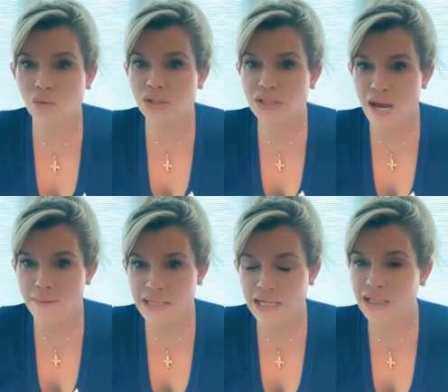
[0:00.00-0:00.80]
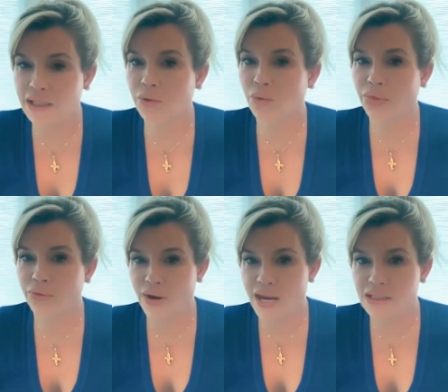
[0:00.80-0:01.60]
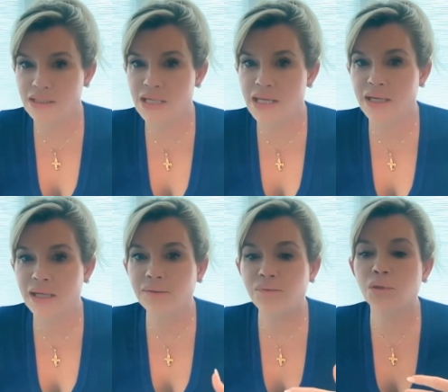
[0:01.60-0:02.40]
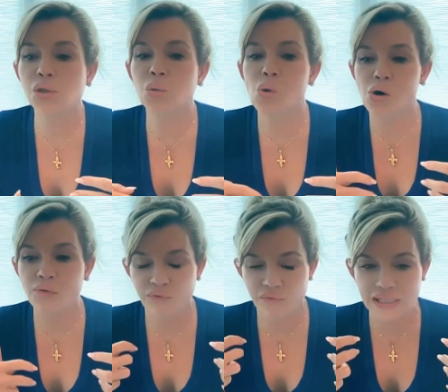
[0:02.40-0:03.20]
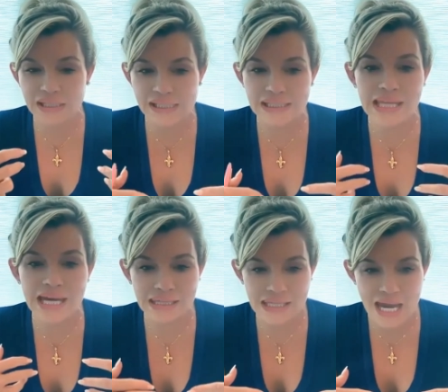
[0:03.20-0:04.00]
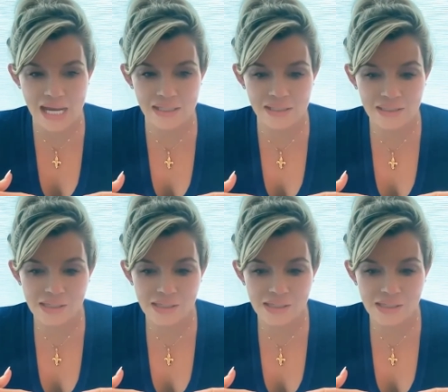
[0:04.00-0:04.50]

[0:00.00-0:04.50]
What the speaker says: or dominated or threatened. And if you are feeling like that,